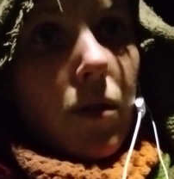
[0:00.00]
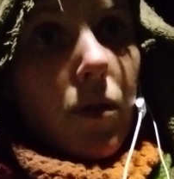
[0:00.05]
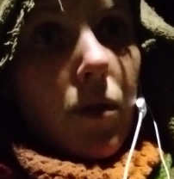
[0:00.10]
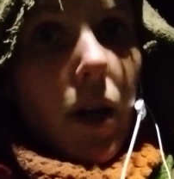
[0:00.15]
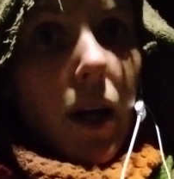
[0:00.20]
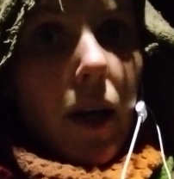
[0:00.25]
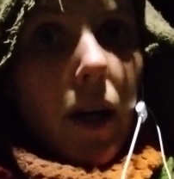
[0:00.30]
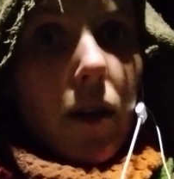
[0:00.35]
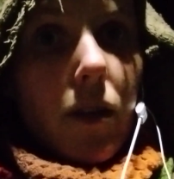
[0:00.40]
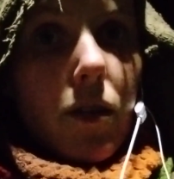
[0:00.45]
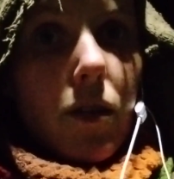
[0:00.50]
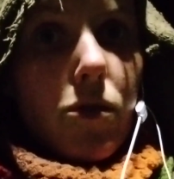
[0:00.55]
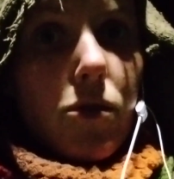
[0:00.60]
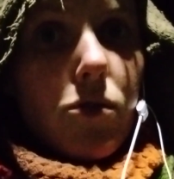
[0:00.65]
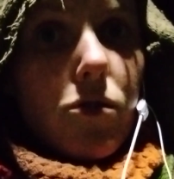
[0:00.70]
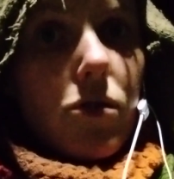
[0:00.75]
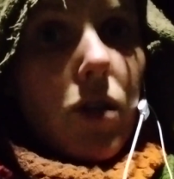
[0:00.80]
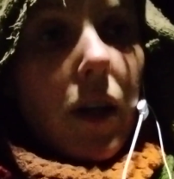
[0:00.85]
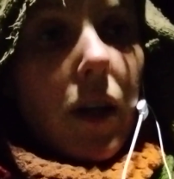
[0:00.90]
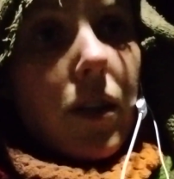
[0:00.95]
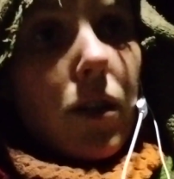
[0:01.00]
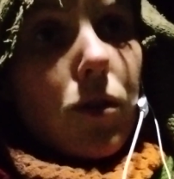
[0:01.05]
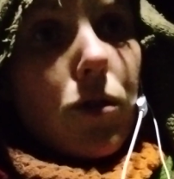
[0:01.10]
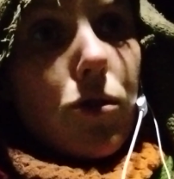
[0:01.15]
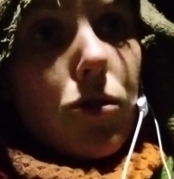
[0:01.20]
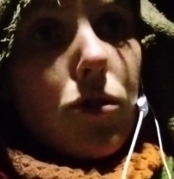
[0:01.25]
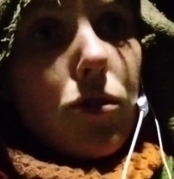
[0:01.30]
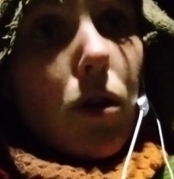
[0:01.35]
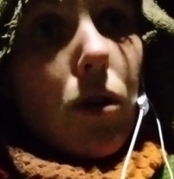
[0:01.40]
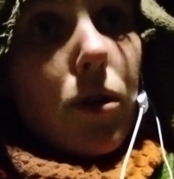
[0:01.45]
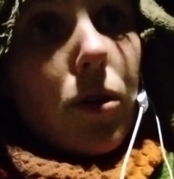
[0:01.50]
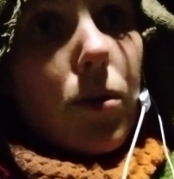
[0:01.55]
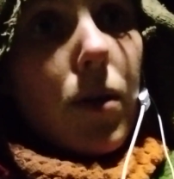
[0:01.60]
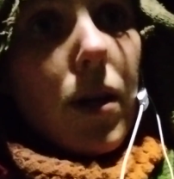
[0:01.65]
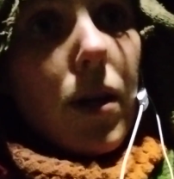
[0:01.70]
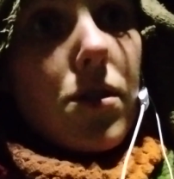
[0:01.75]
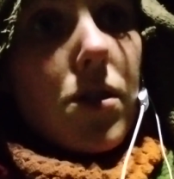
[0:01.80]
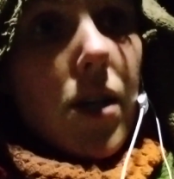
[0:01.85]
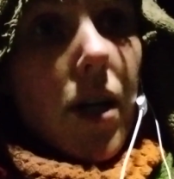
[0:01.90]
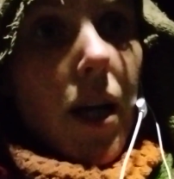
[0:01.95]
started to talk to
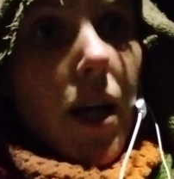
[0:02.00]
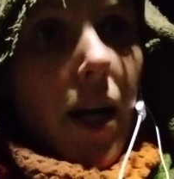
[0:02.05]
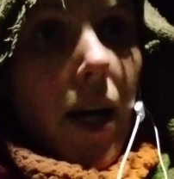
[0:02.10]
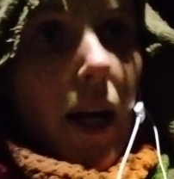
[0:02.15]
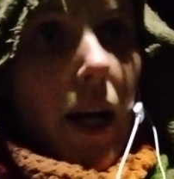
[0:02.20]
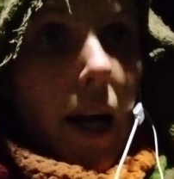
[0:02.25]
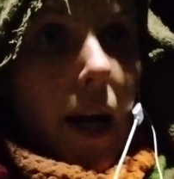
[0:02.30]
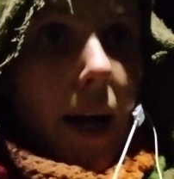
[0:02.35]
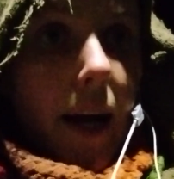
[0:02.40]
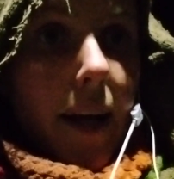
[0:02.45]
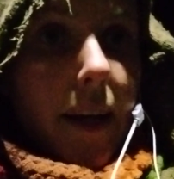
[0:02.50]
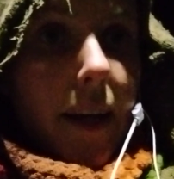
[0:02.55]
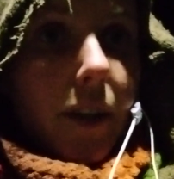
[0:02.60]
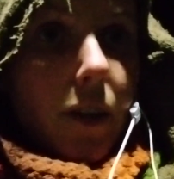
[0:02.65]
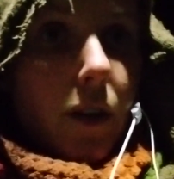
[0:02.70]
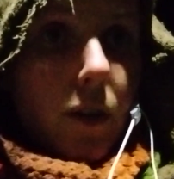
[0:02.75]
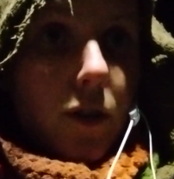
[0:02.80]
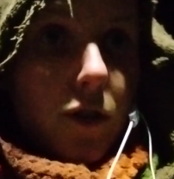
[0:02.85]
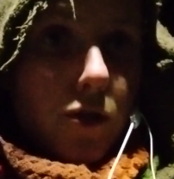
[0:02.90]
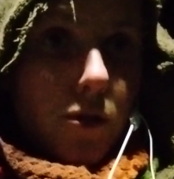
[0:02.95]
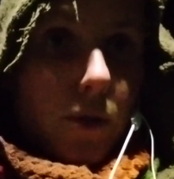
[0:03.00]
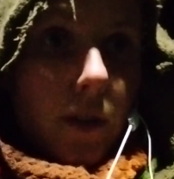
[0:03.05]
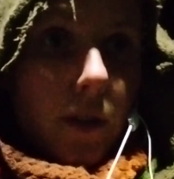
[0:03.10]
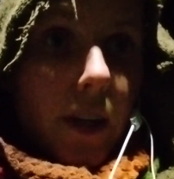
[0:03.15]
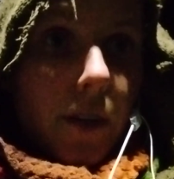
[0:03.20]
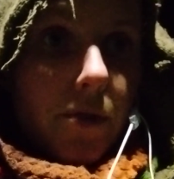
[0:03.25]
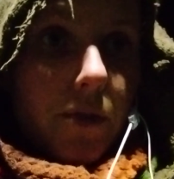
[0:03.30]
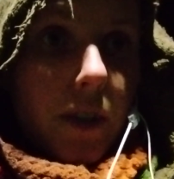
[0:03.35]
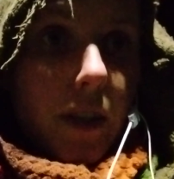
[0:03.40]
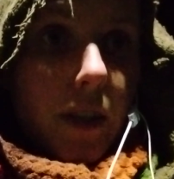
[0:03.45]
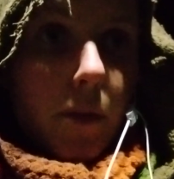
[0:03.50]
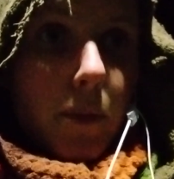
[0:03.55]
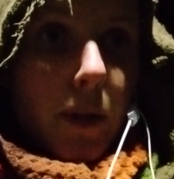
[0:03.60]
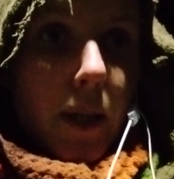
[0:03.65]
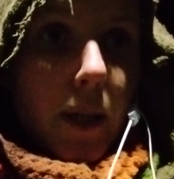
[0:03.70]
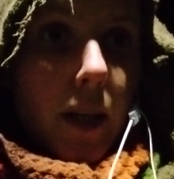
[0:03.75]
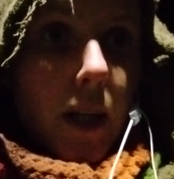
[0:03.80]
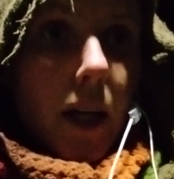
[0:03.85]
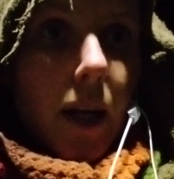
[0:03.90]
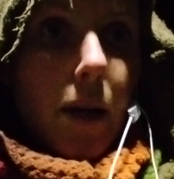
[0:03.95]
us, and he also gifted
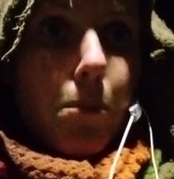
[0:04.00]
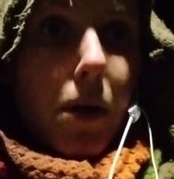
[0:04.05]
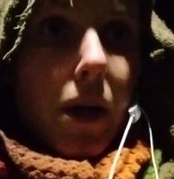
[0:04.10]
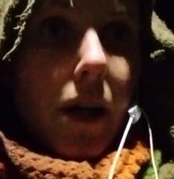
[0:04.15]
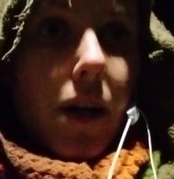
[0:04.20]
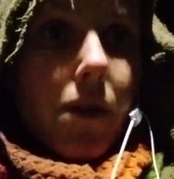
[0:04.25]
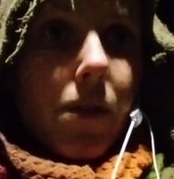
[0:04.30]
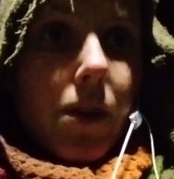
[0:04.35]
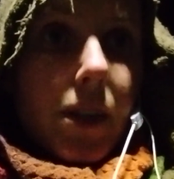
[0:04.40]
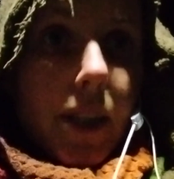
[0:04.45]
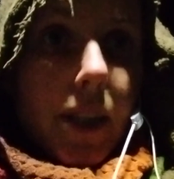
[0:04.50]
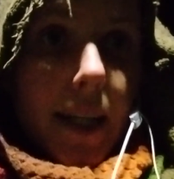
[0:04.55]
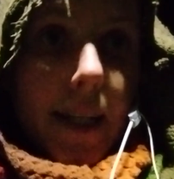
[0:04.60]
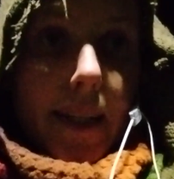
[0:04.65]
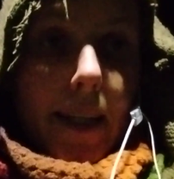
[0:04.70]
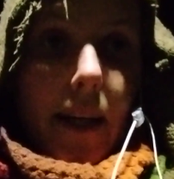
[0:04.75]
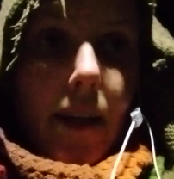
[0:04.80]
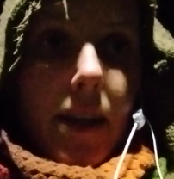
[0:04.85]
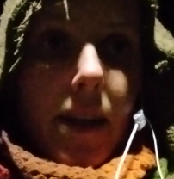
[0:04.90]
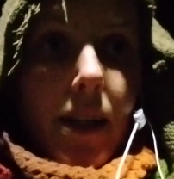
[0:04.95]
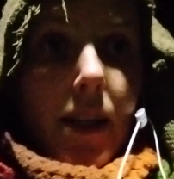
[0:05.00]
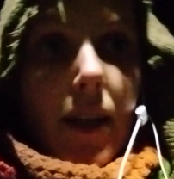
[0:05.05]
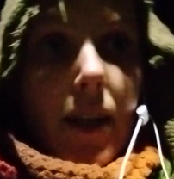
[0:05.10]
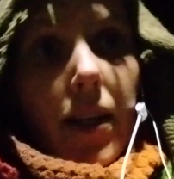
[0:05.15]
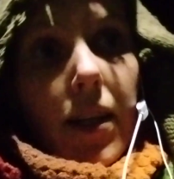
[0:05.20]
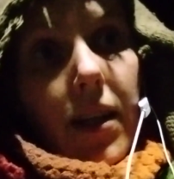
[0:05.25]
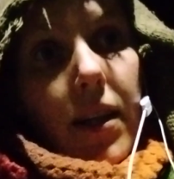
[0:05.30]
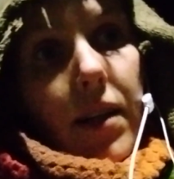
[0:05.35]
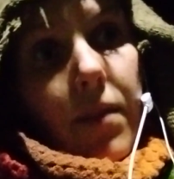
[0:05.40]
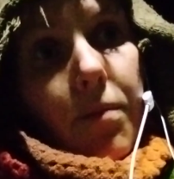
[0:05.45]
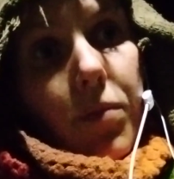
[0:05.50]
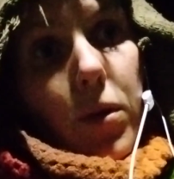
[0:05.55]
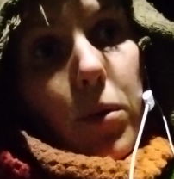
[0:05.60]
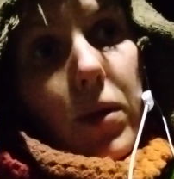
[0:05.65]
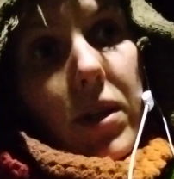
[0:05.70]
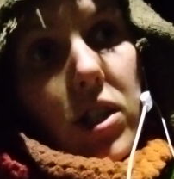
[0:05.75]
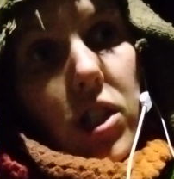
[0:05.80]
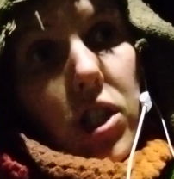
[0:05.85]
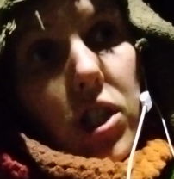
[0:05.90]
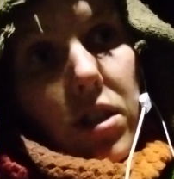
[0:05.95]
me a Bhagavad Gita,
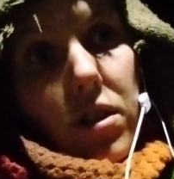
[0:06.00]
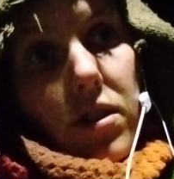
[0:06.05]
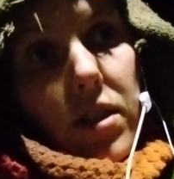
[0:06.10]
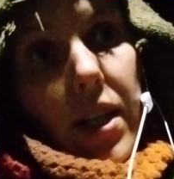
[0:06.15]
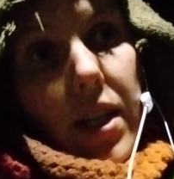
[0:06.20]
which is